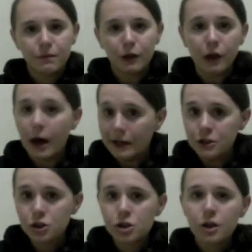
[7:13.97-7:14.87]

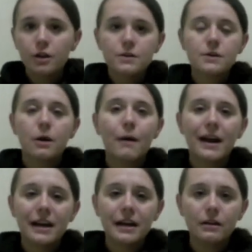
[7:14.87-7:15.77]
lunch. So I
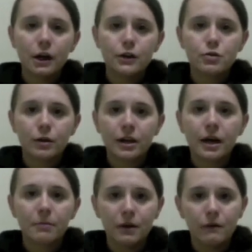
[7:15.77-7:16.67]
eat lunch with
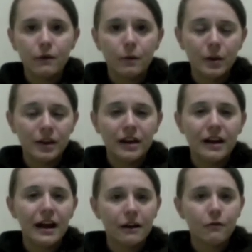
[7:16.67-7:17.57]
a
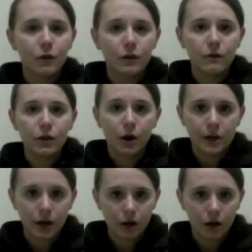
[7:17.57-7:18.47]
handful of
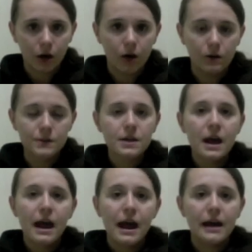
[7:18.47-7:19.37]
third-year girls
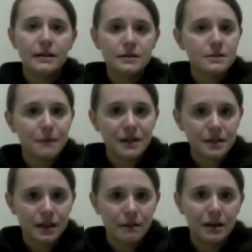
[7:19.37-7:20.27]
and speak to
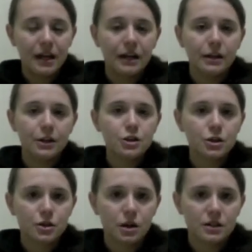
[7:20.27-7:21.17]
them in English and
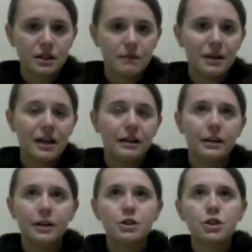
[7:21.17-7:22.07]
talk to them in
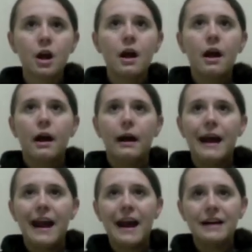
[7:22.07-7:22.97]
English.
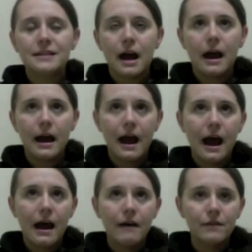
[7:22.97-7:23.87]
And I
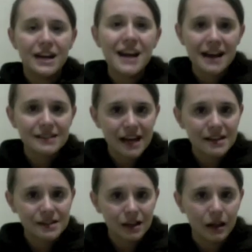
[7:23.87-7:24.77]
have
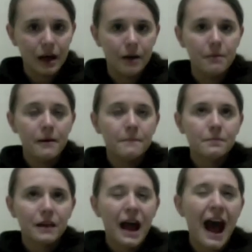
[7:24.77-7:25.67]
ESS club
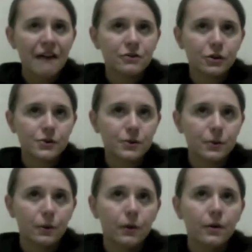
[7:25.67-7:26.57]
after
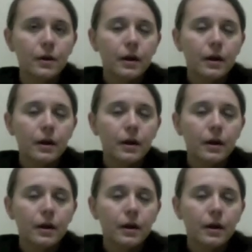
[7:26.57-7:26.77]
school.